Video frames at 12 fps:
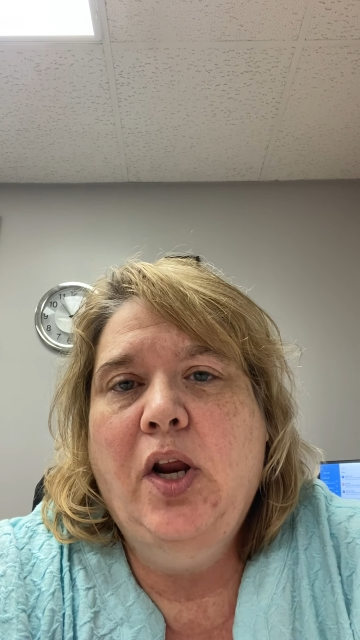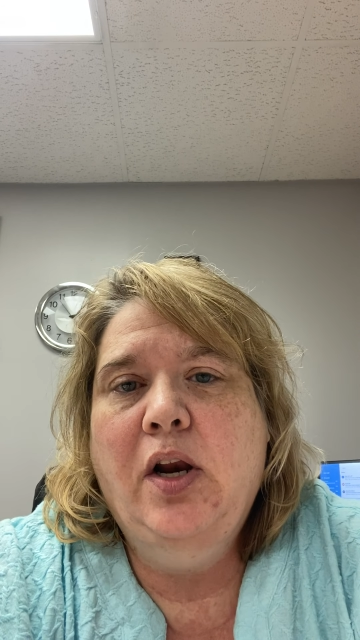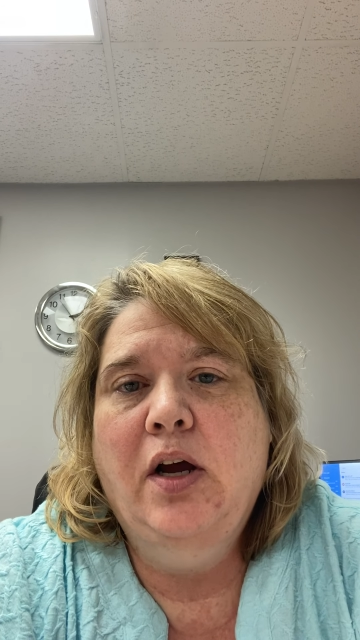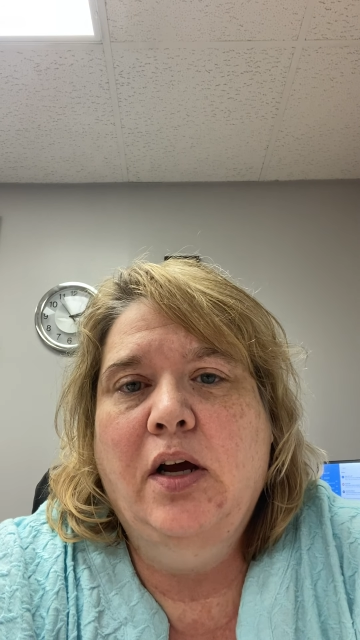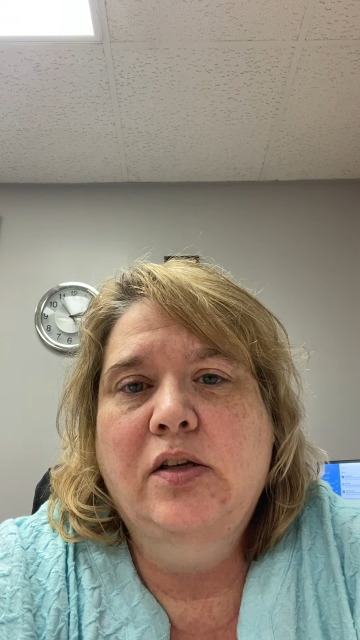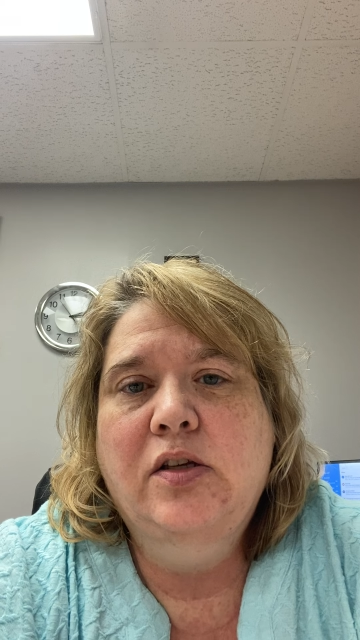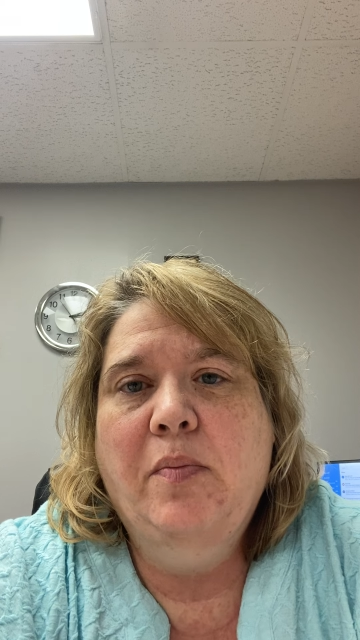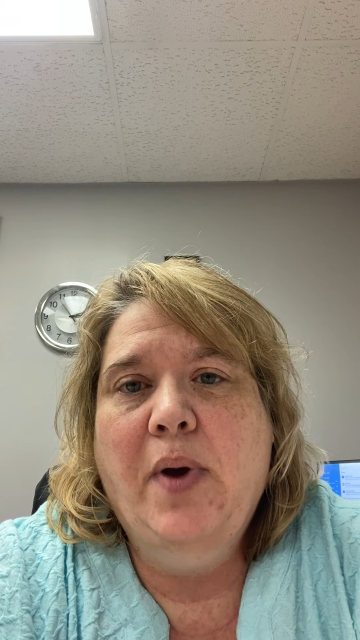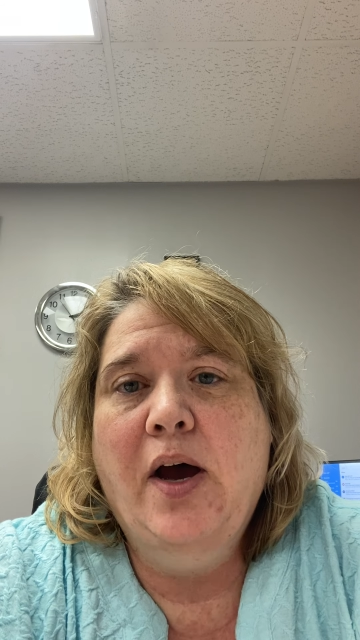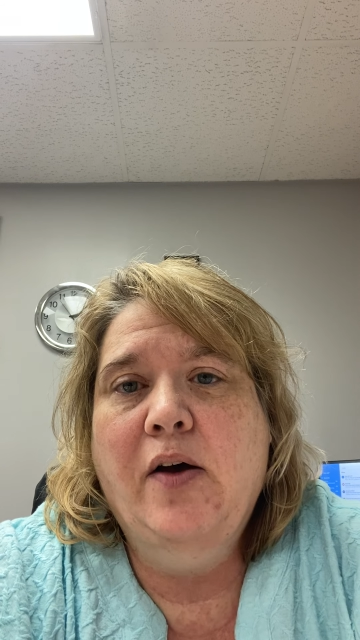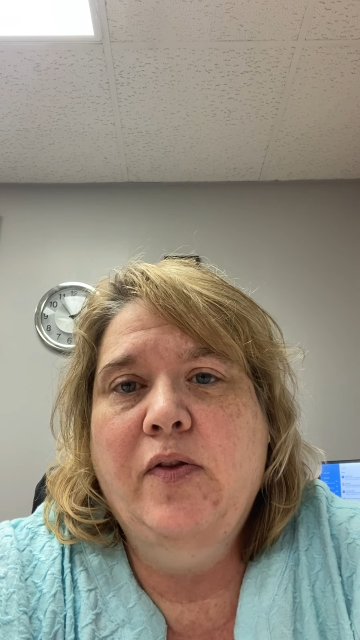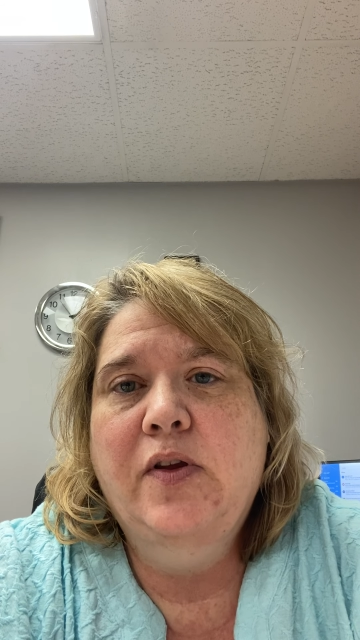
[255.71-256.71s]
at us
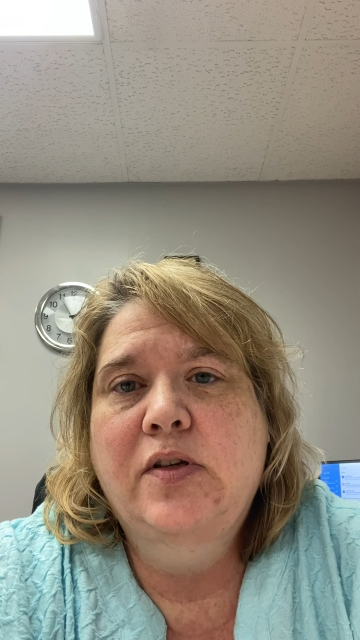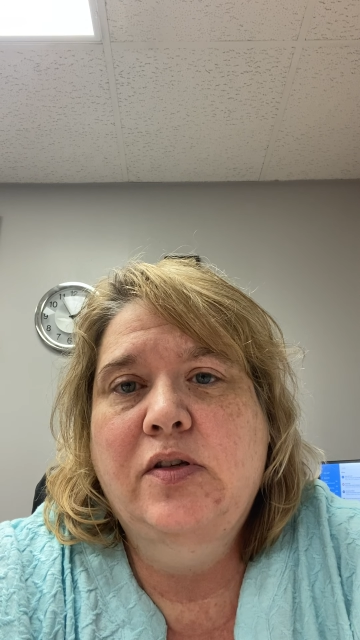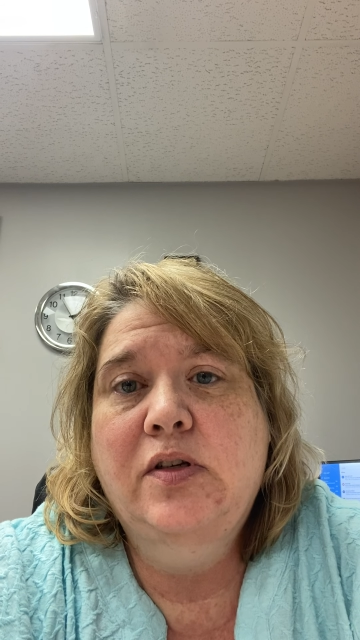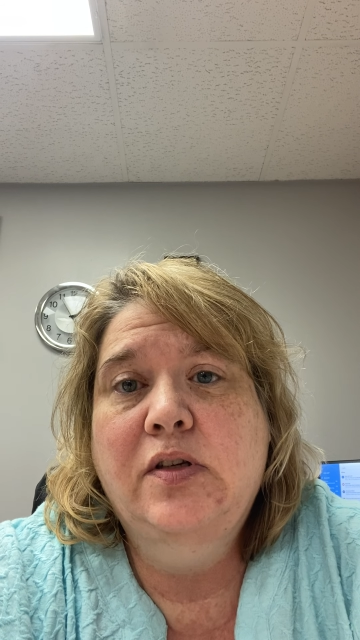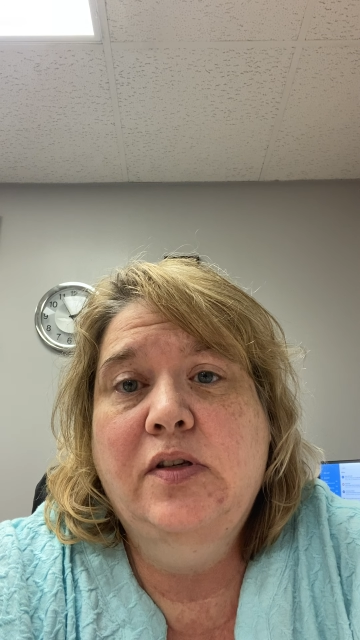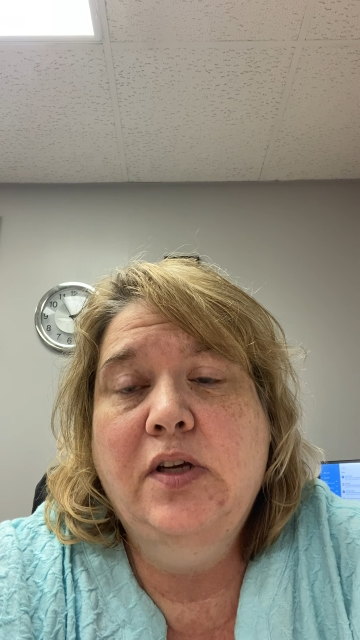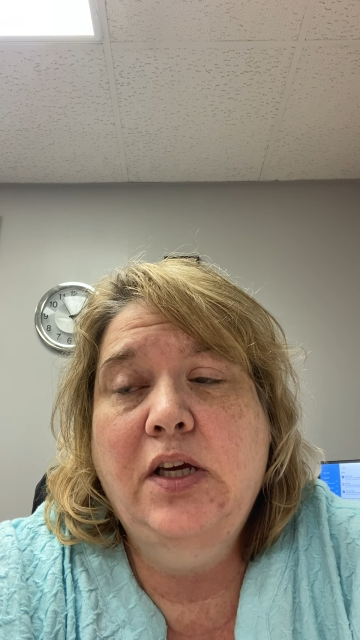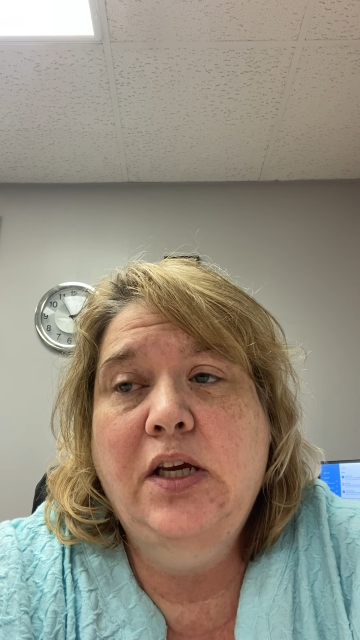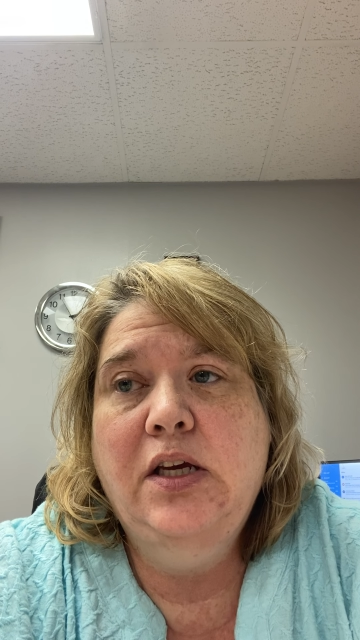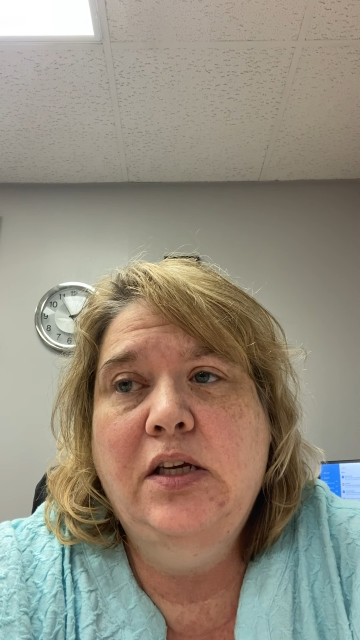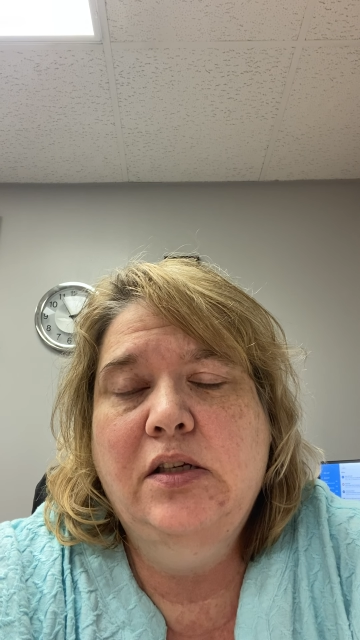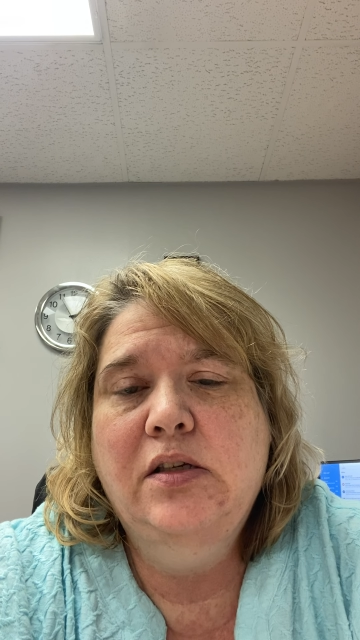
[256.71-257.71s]
about this
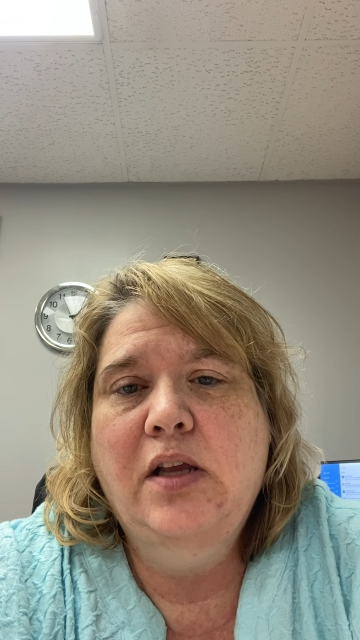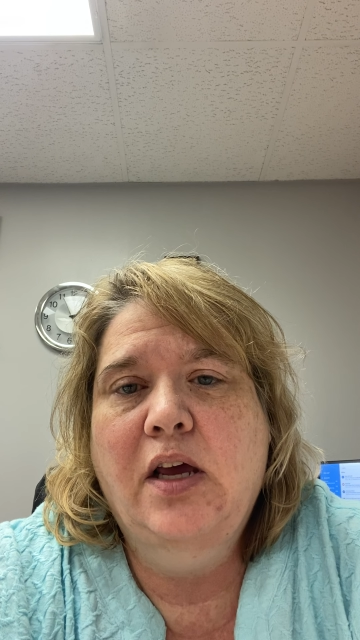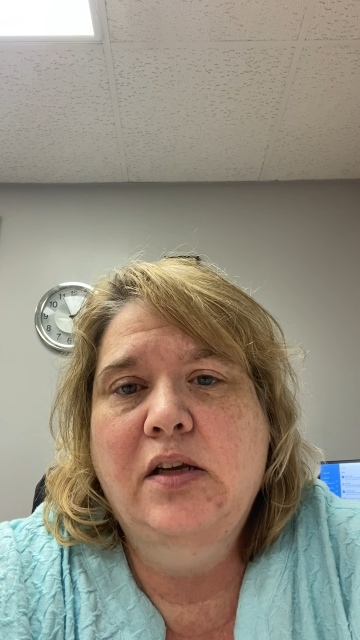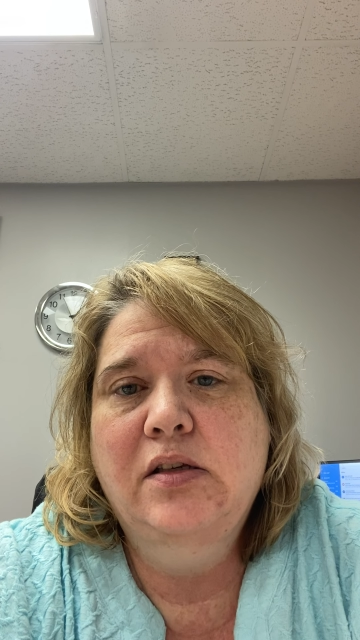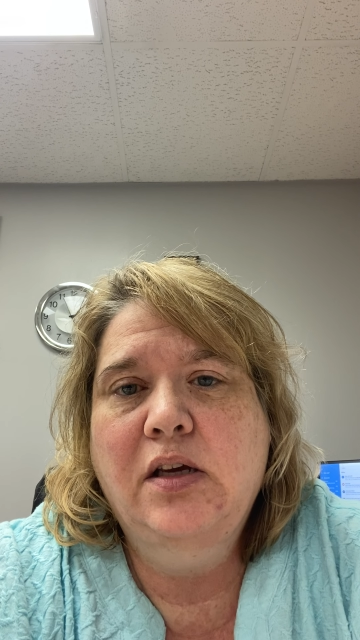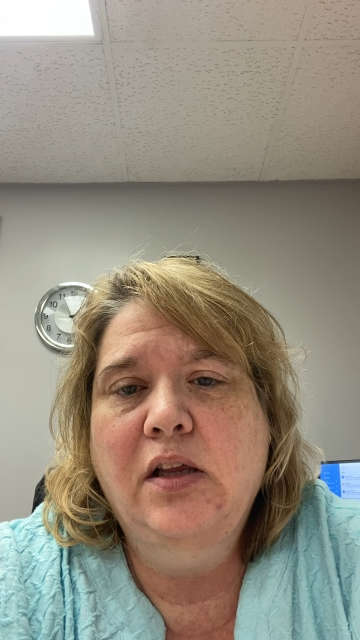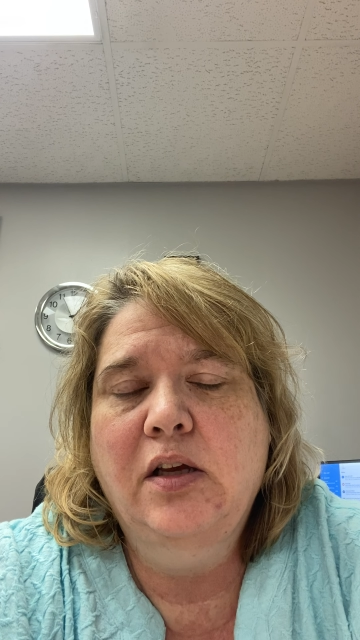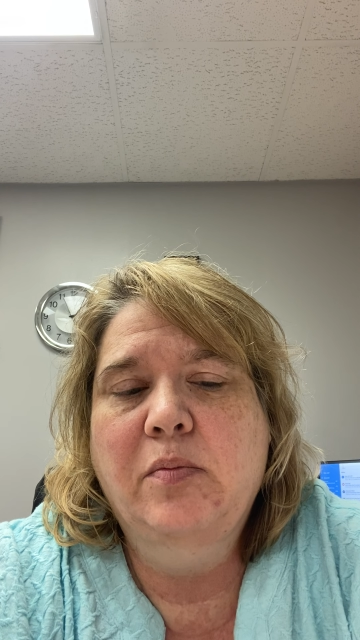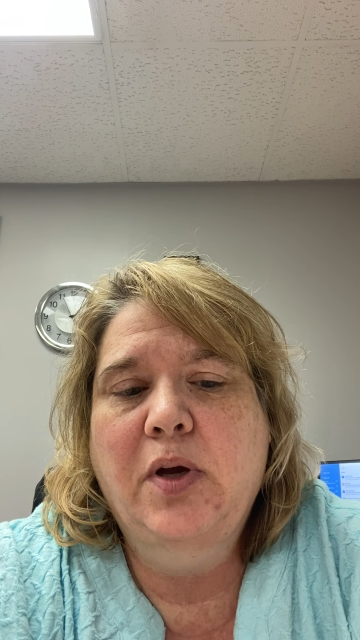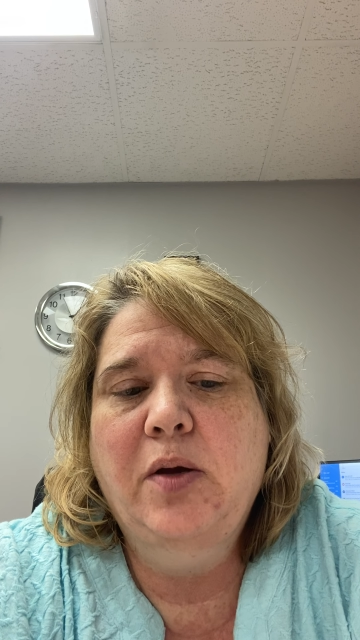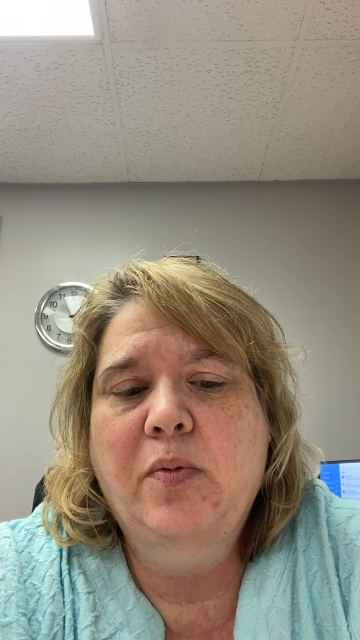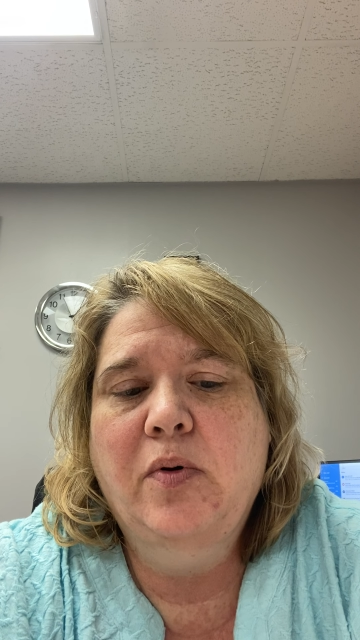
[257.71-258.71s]
disease that is killing
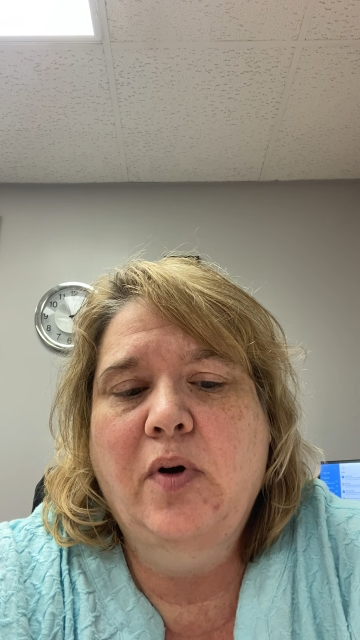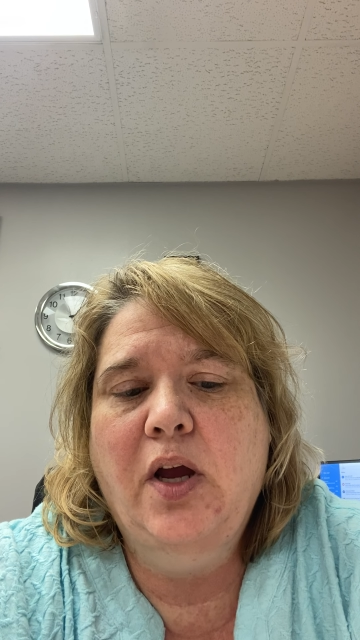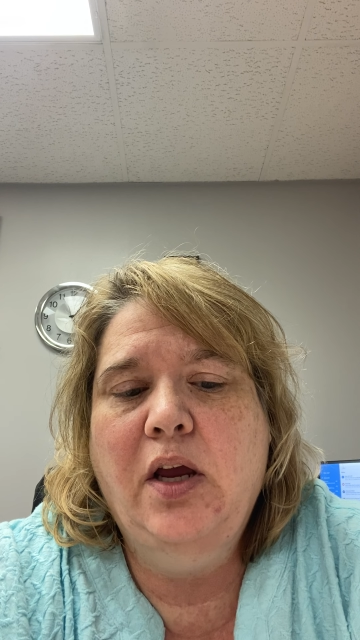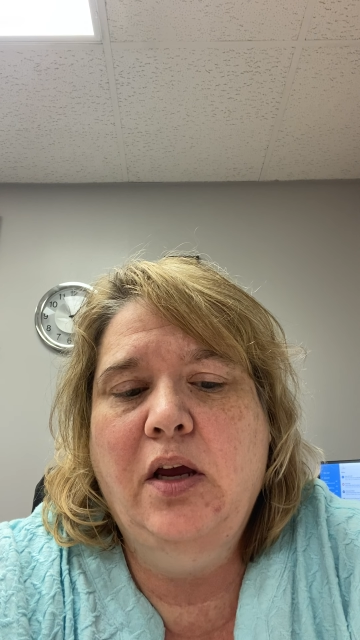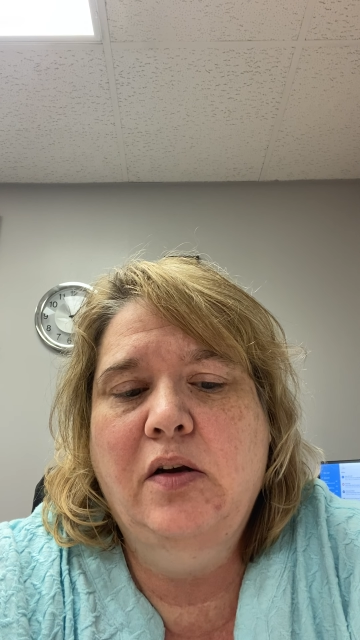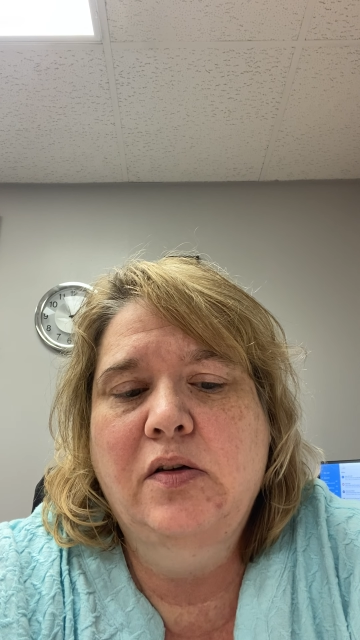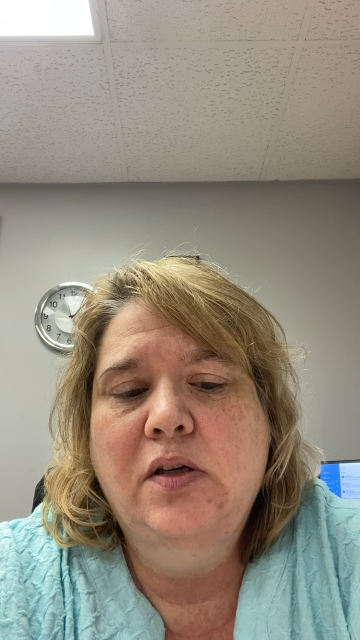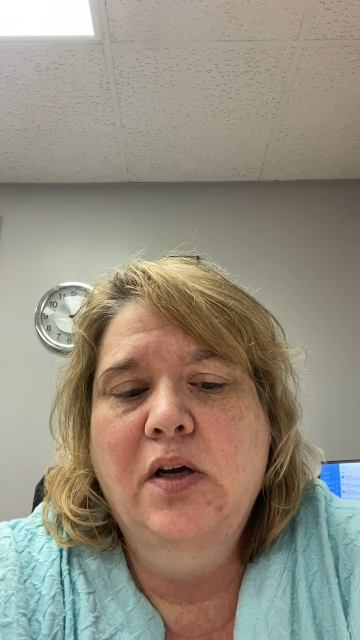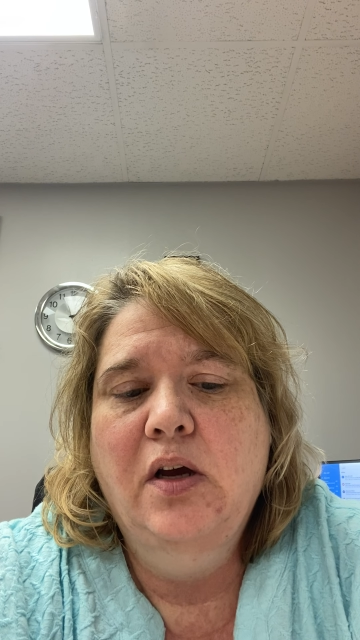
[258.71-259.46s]
people, and